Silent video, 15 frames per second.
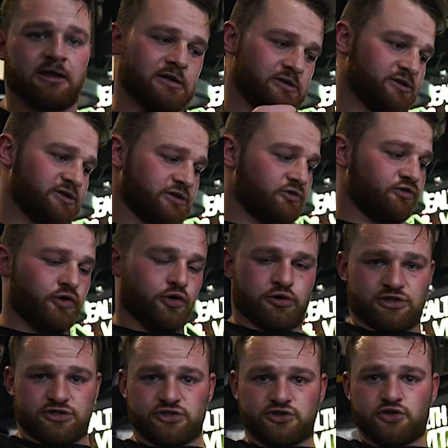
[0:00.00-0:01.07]
and just
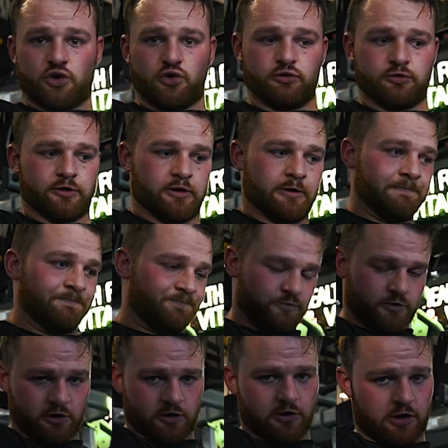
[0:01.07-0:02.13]
focus solely
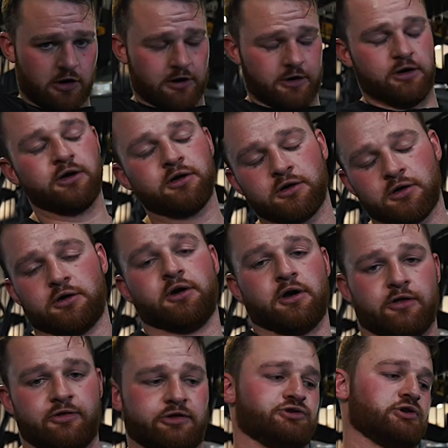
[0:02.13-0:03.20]
on
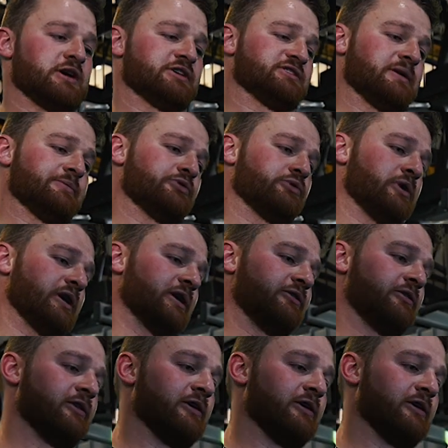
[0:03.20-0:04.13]
the triceps when I get to